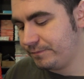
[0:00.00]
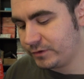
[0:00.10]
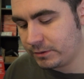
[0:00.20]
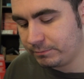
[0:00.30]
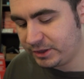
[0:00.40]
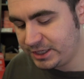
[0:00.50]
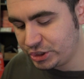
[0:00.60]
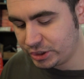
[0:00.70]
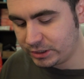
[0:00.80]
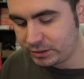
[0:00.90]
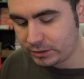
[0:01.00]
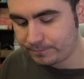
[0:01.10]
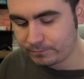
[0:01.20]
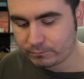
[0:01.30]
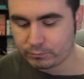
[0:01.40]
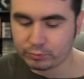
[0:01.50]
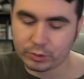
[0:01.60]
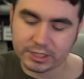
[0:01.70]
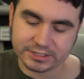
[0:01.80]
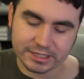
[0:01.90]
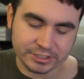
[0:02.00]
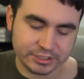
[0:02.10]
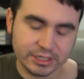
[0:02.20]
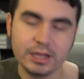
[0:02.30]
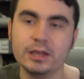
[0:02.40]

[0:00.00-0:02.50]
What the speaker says: completion process.